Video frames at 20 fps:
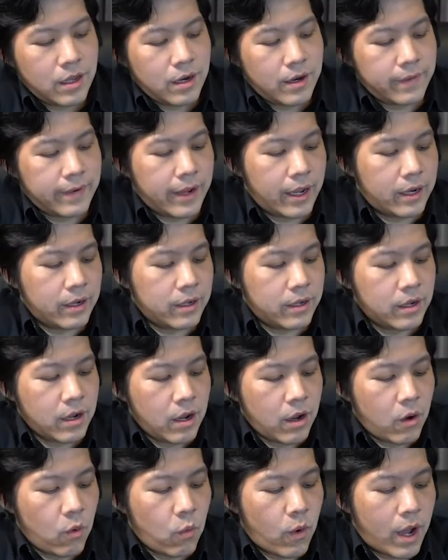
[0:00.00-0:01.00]
then
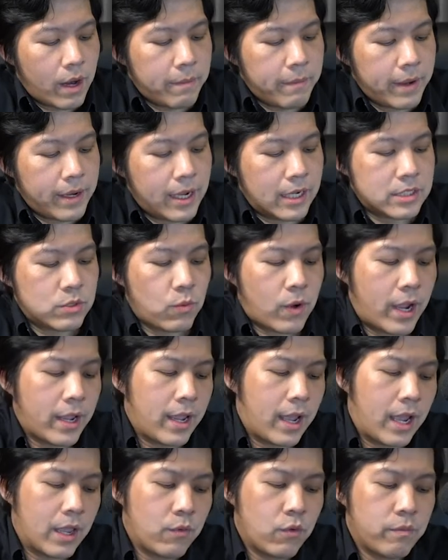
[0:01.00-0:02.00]
1 minus
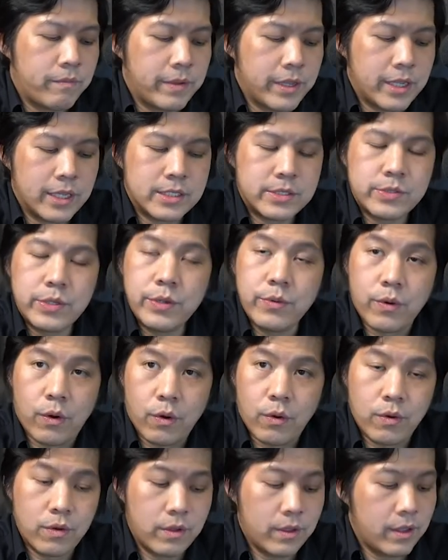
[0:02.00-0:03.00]
yi would be
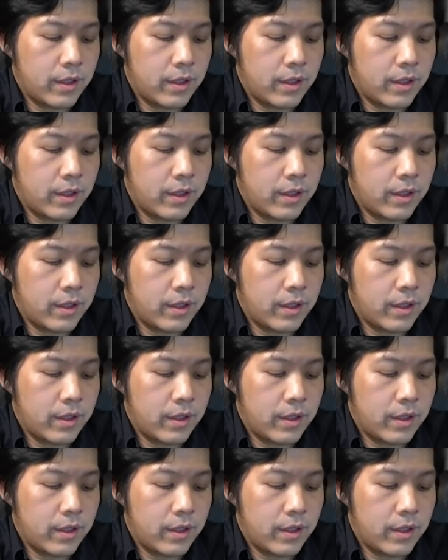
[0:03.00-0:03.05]
0,